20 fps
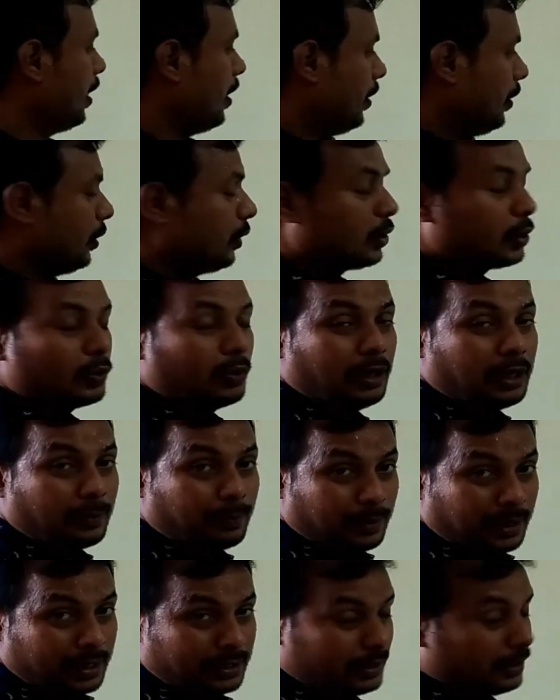u square
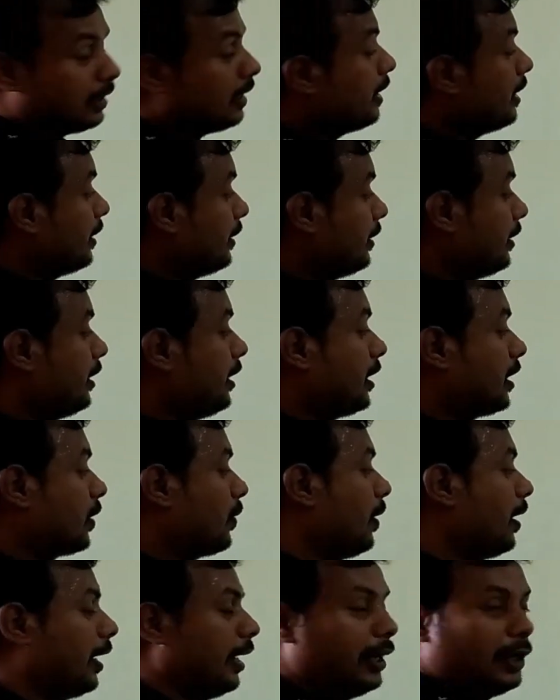plus g
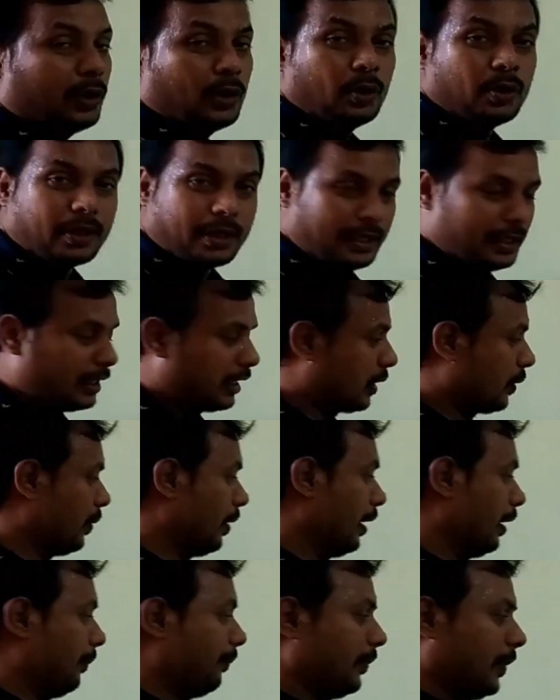square into t
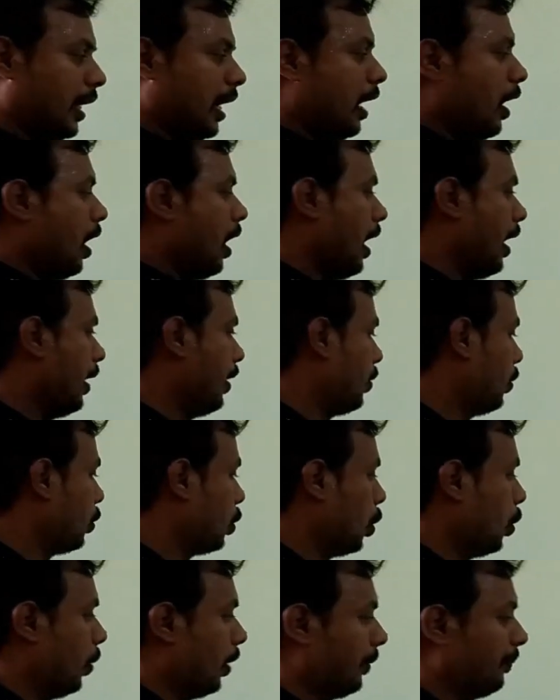square and root
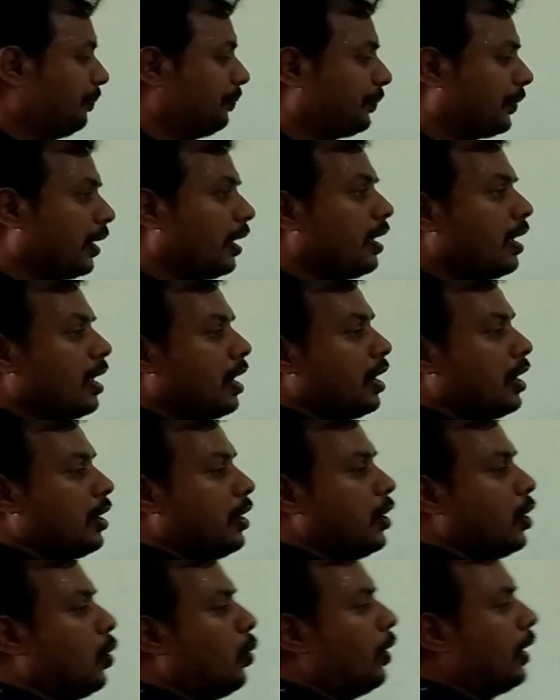over.
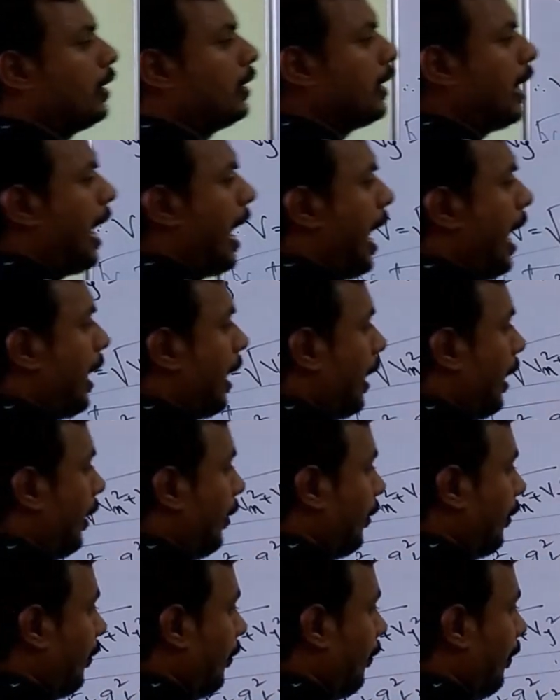Now what is the angle
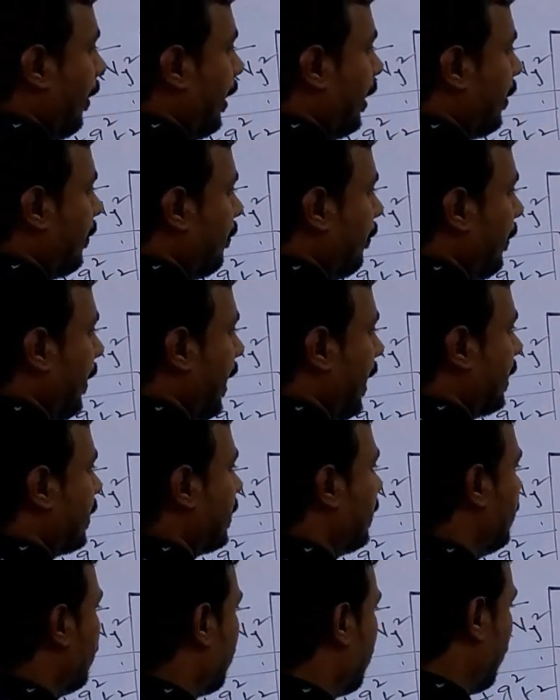when it makes
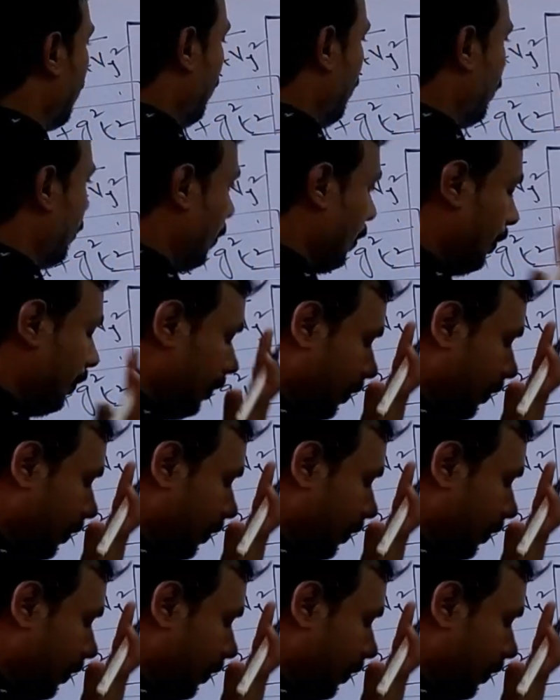the ground